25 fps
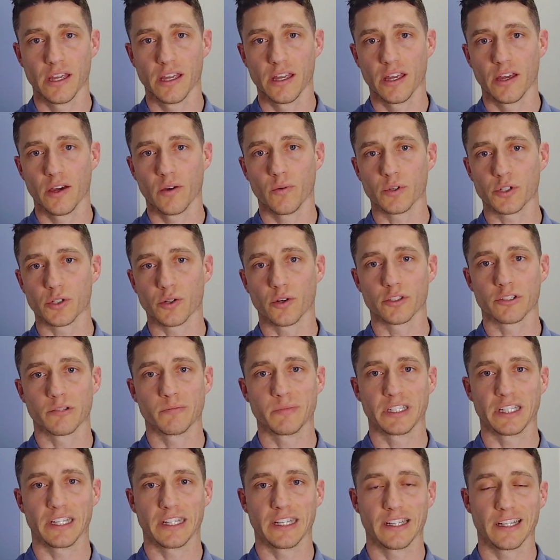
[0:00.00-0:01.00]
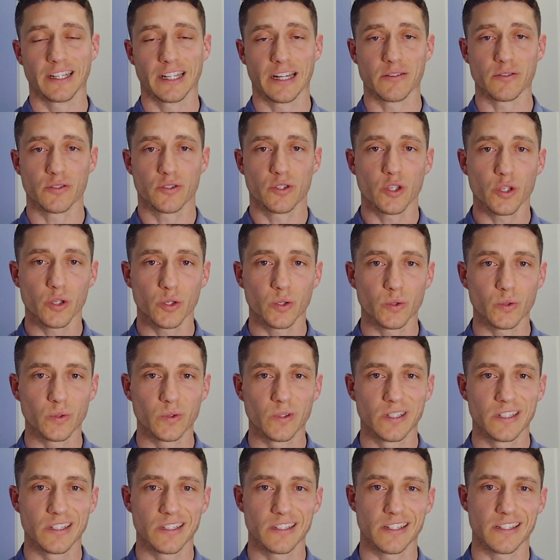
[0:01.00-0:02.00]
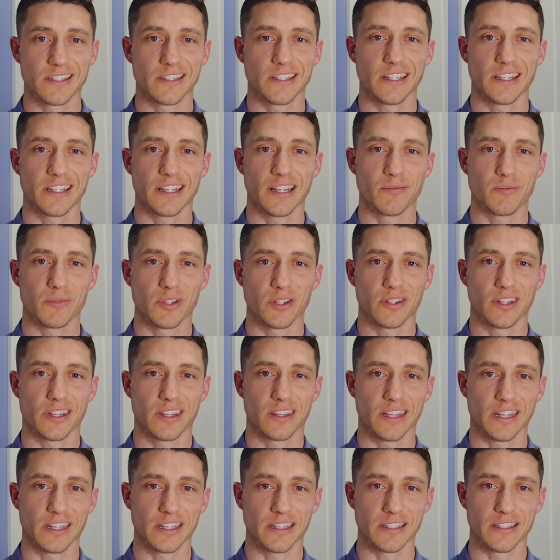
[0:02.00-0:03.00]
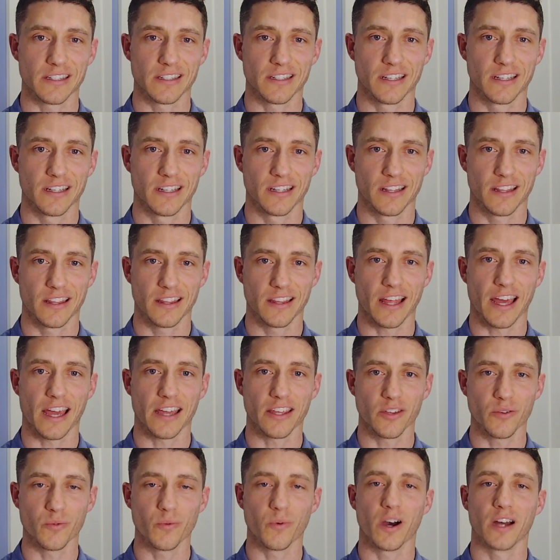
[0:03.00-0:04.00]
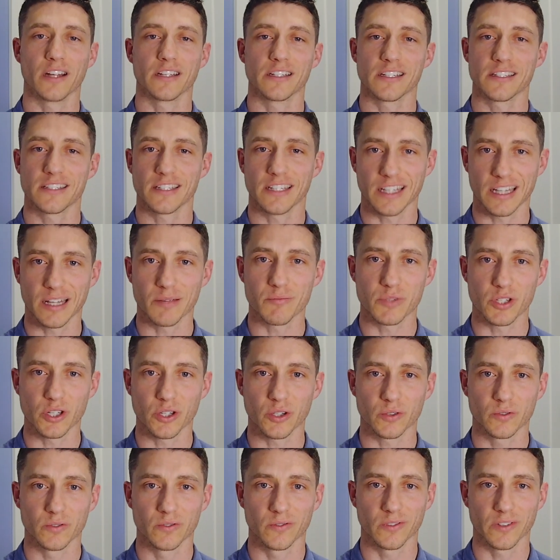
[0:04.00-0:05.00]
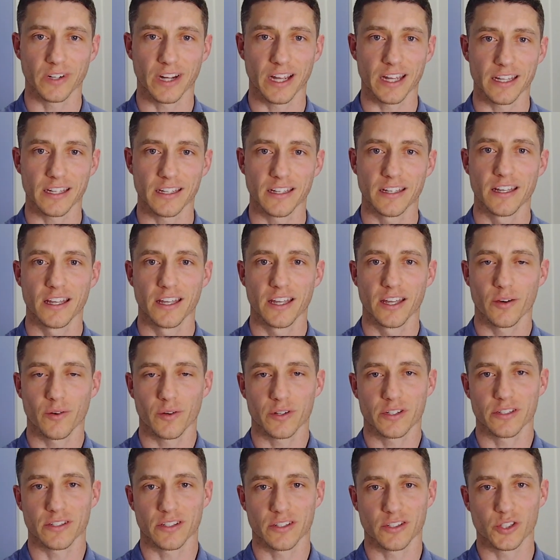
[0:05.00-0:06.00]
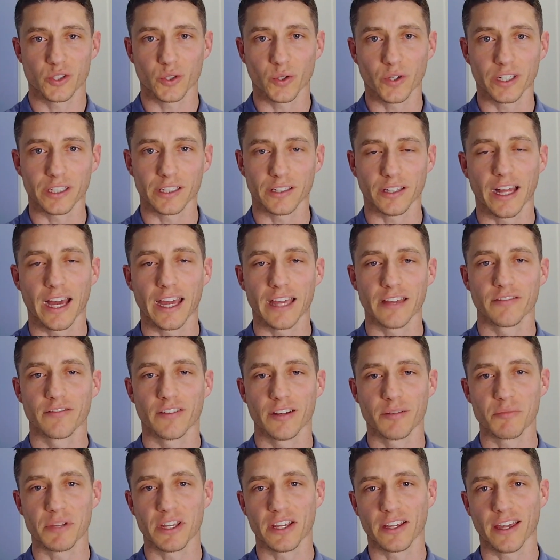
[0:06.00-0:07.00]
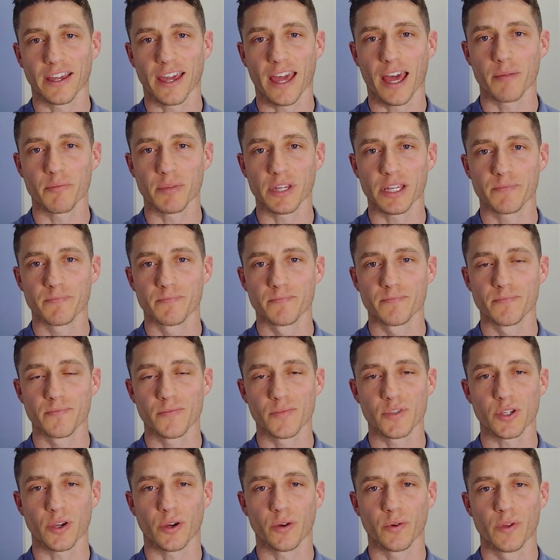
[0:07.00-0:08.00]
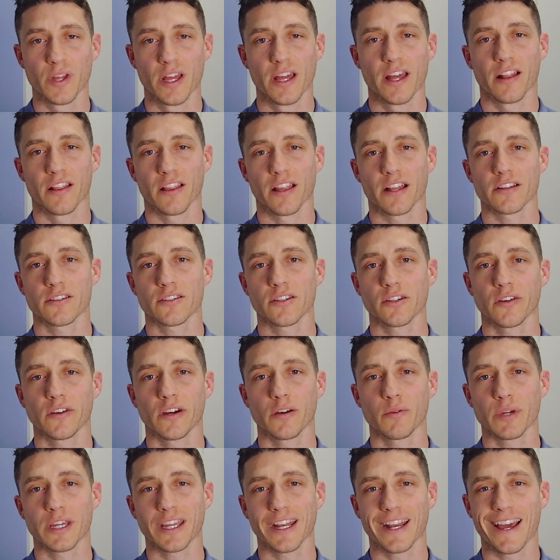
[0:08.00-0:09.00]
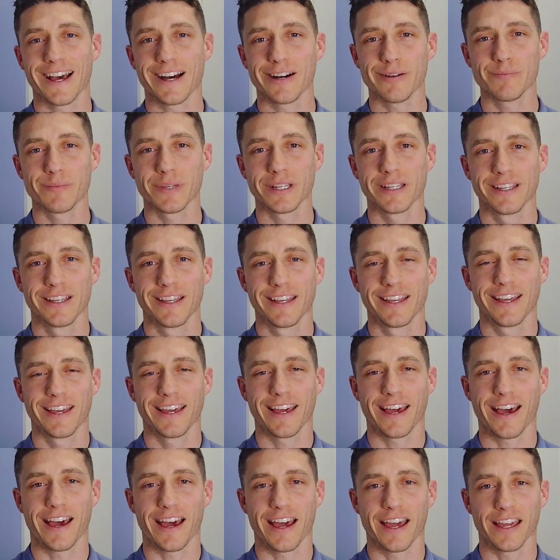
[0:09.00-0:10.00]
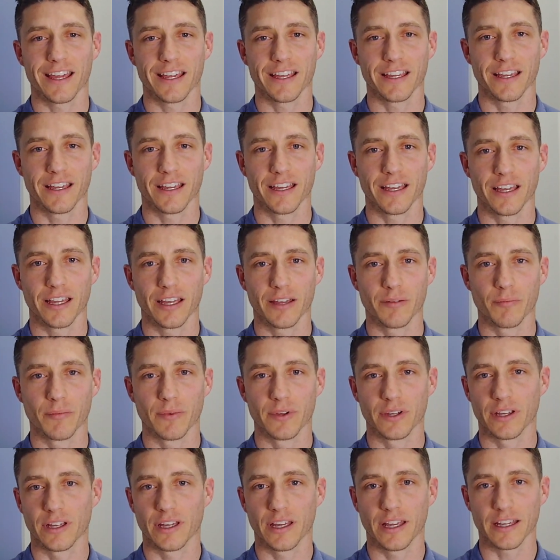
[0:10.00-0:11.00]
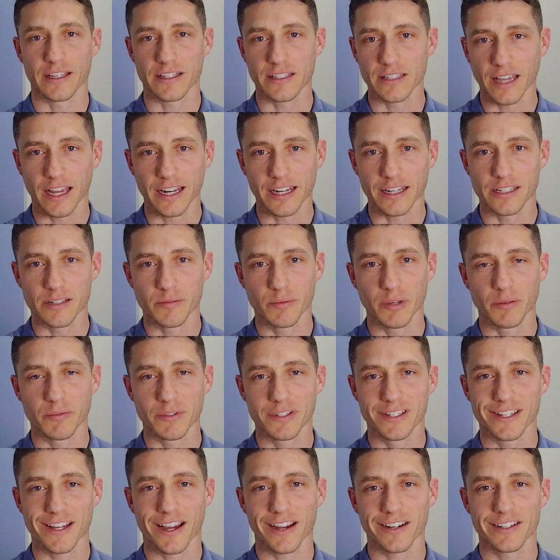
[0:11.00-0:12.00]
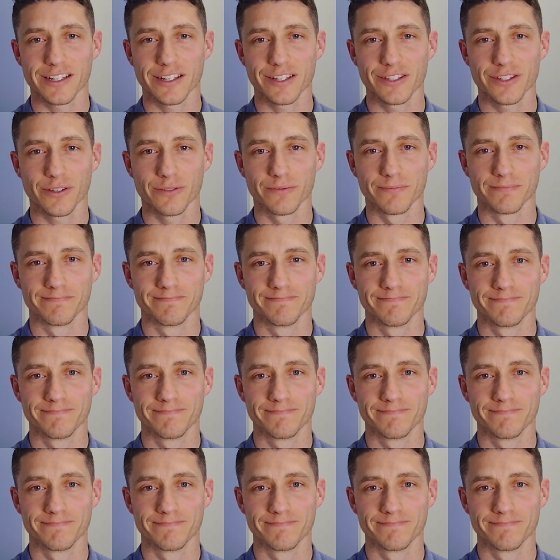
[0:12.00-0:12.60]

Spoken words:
which ultimately allows you to see them do the things that you want to see them do, right, which is enjoying life and being happy. So let us know how we can help. I am excited to be able to talk to you soon.